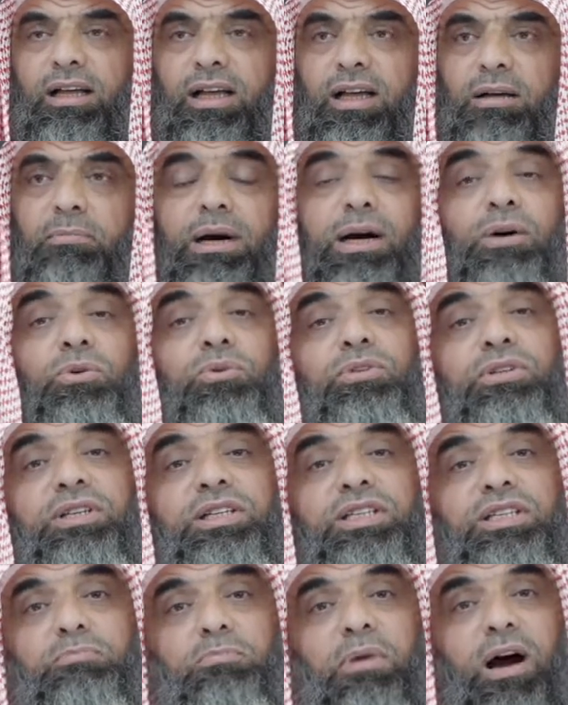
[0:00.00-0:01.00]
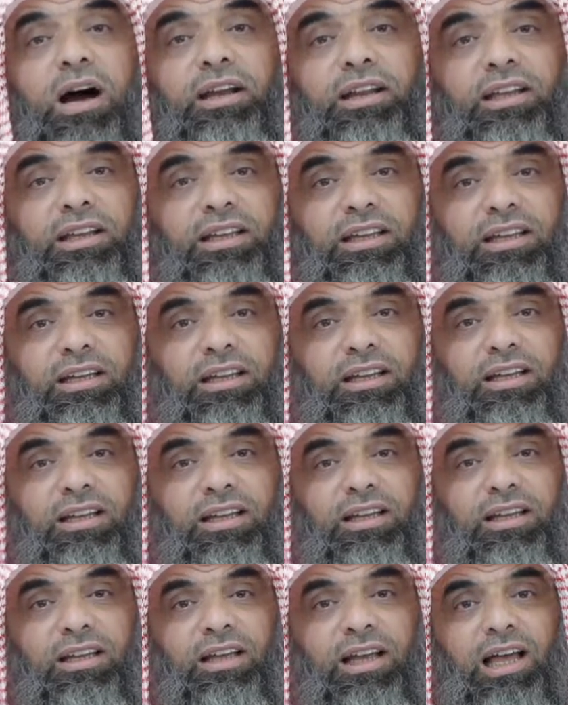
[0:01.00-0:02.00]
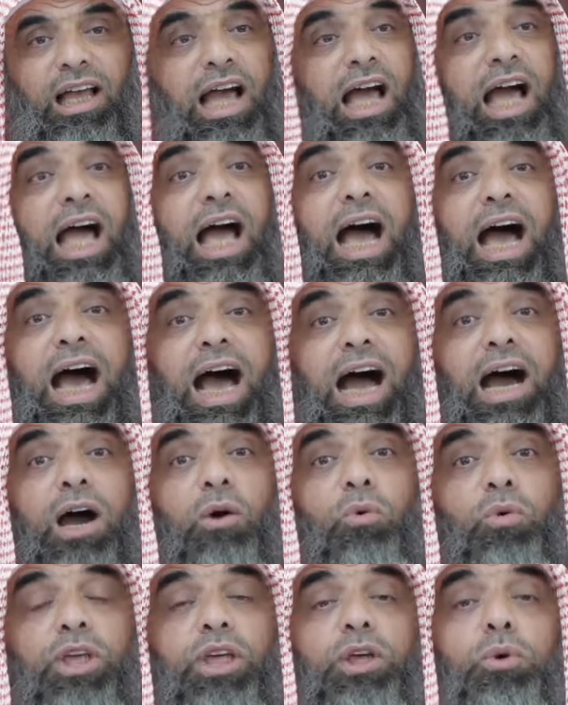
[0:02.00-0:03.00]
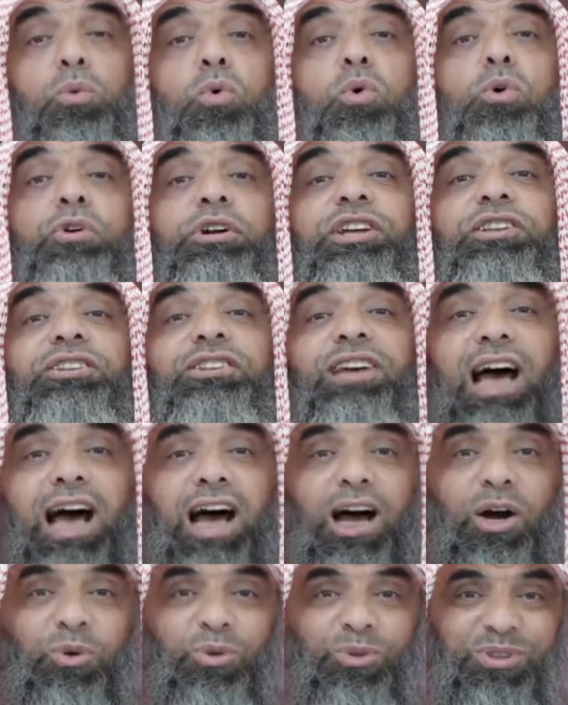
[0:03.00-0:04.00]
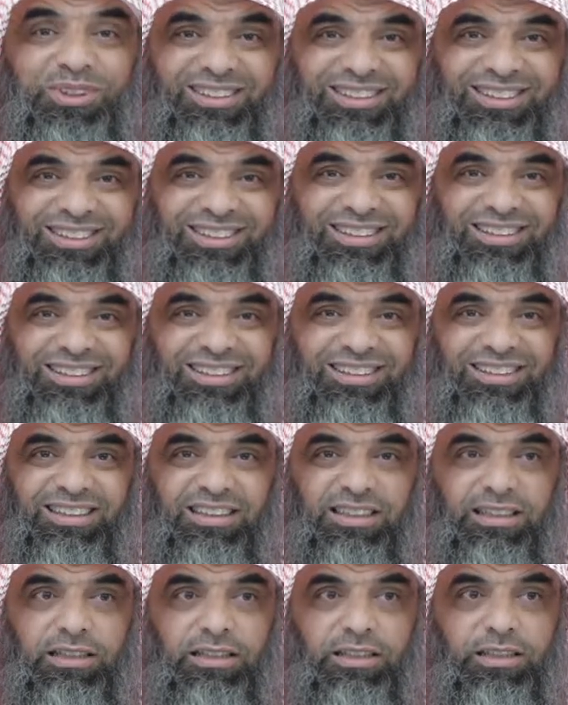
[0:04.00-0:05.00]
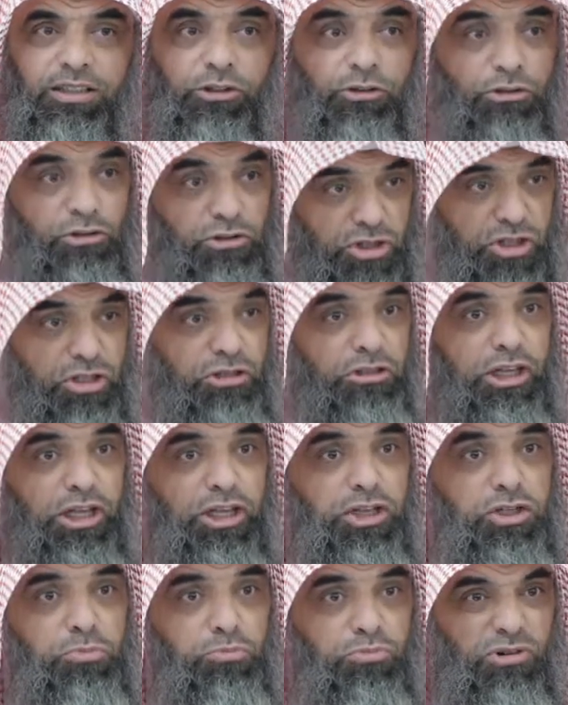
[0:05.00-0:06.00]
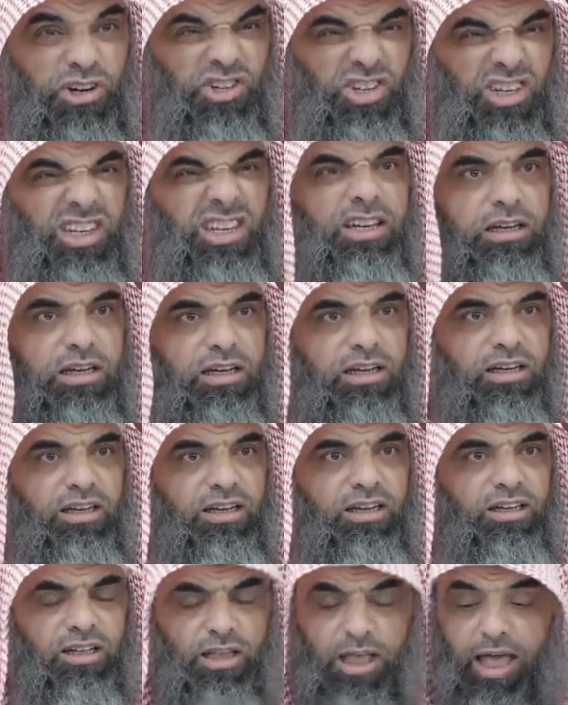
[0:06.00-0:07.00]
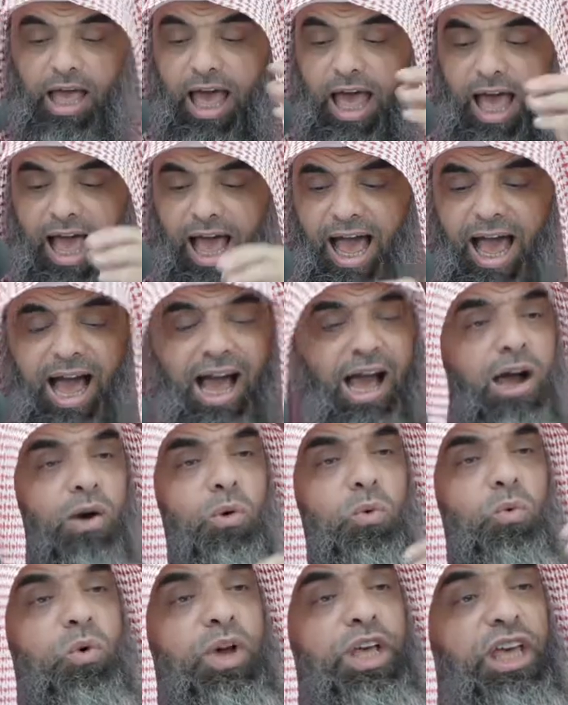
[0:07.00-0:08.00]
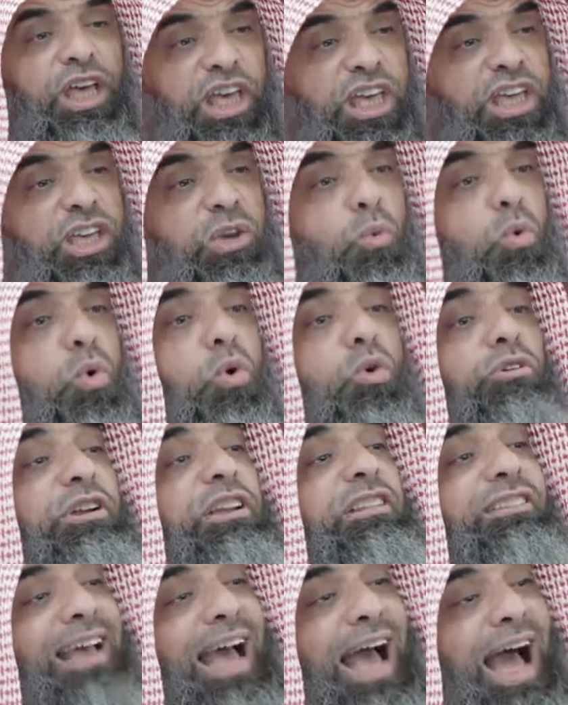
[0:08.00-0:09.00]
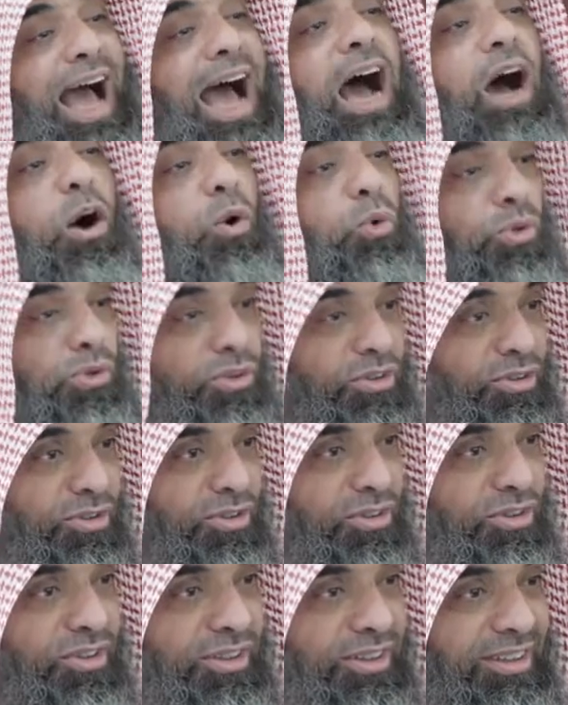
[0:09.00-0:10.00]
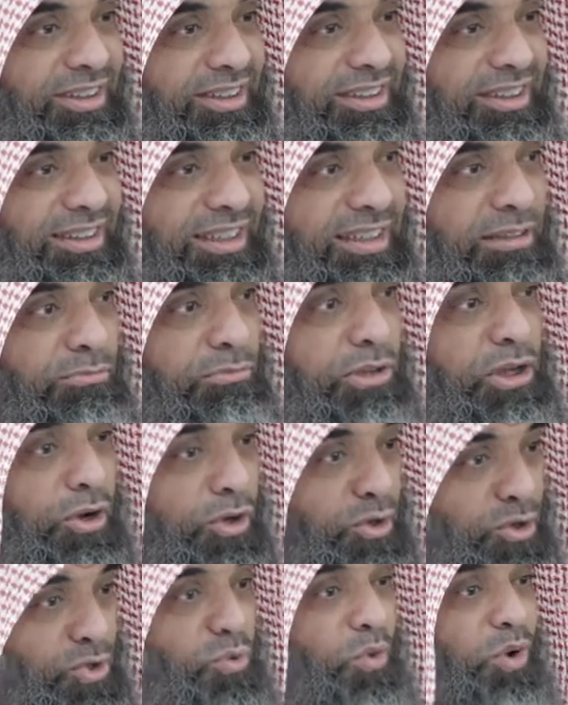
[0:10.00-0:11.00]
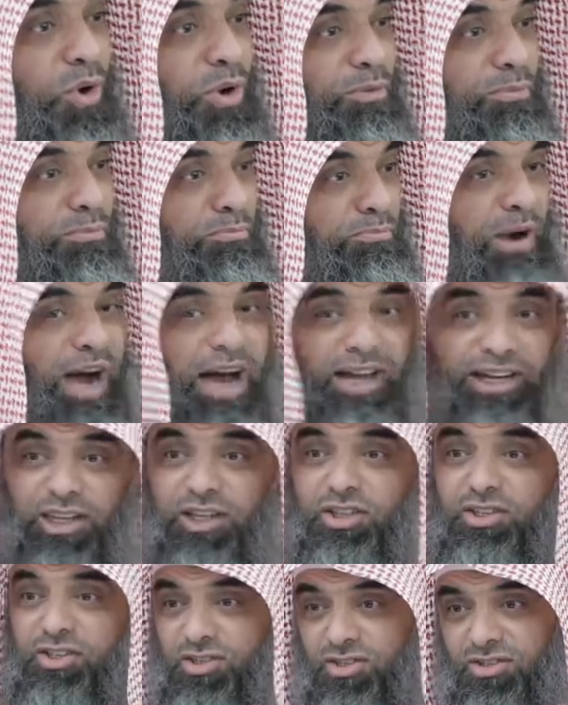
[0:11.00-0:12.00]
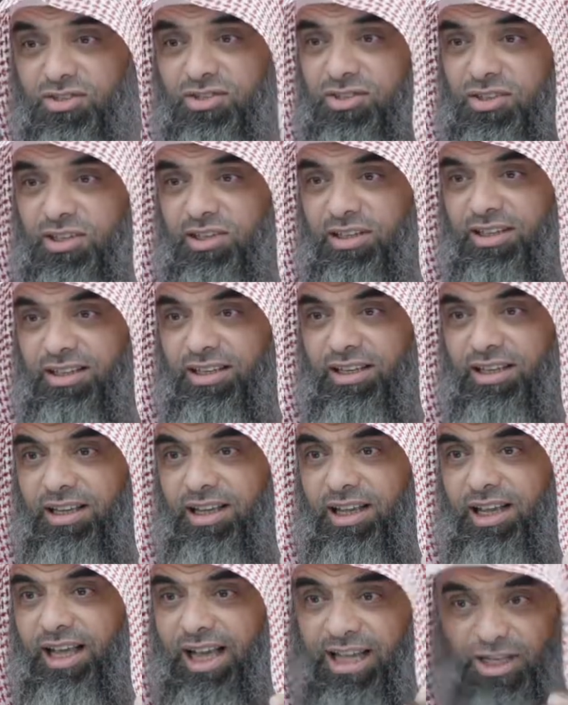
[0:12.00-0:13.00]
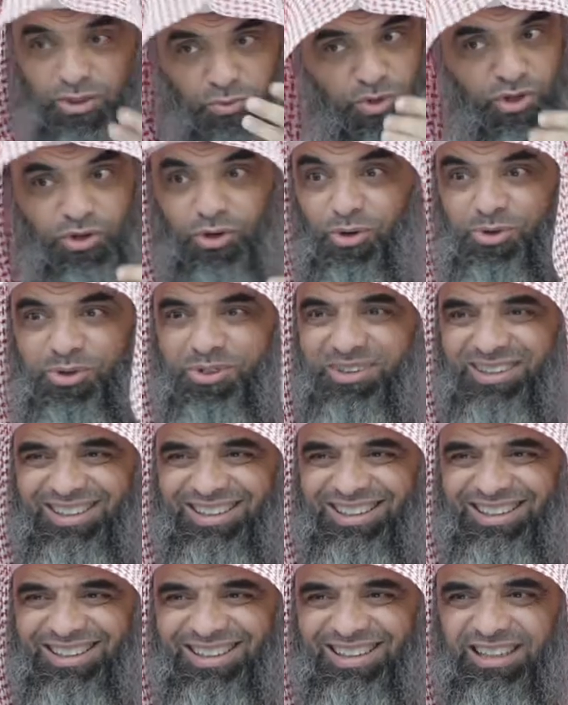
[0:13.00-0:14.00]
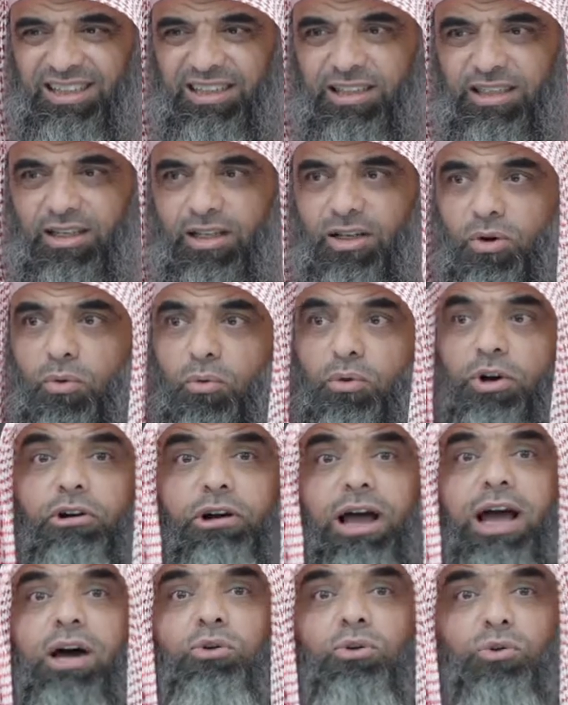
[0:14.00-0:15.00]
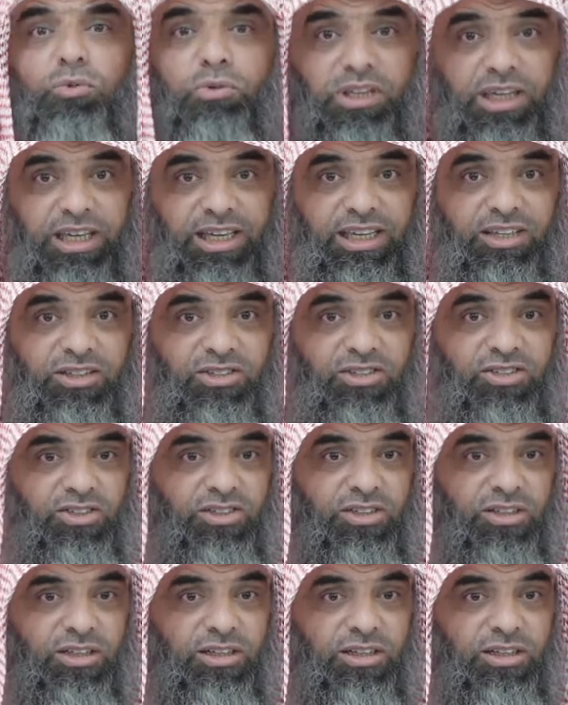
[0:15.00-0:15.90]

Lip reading: about his body, how he wore it out. You see the expression? How he wore it out. Because bodies, as we know, wear out with age.